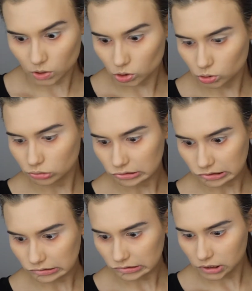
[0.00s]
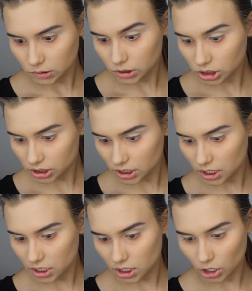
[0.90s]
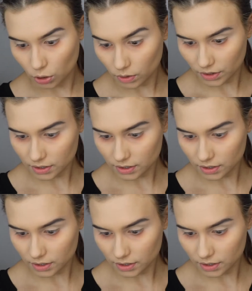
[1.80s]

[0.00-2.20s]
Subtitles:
So we're just gonna go with